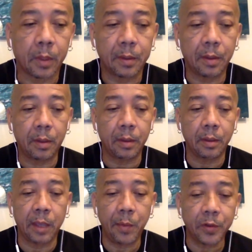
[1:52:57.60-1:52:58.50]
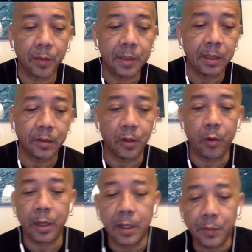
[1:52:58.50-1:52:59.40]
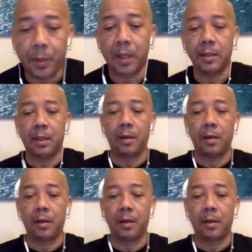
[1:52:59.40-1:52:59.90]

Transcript: So get me some tickets to go in this party or